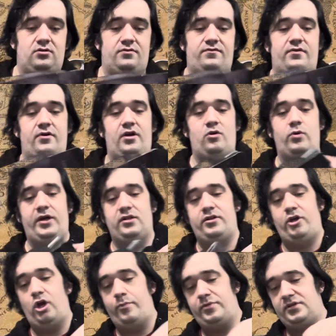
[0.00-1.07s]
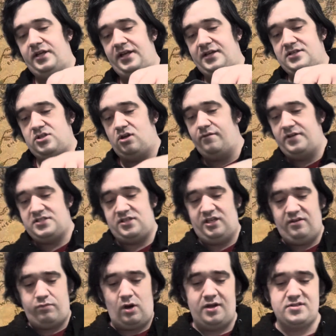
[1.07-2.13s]
We'll quickly open these. Obviously, you
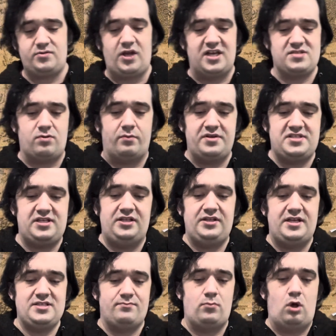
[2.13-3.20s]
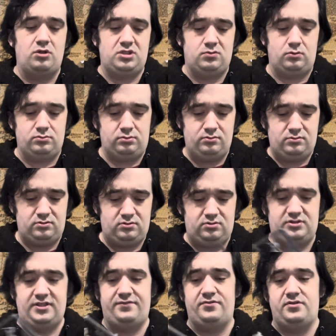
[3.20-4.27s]
guys have probably seen these multiple
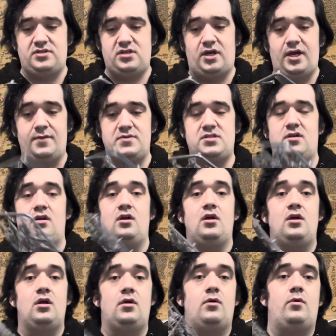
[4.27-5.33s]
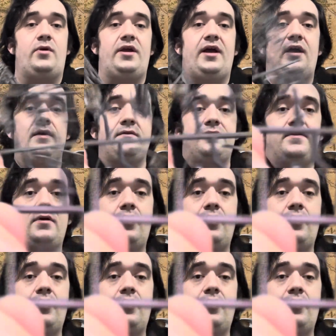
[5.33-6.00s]
different times, but we have,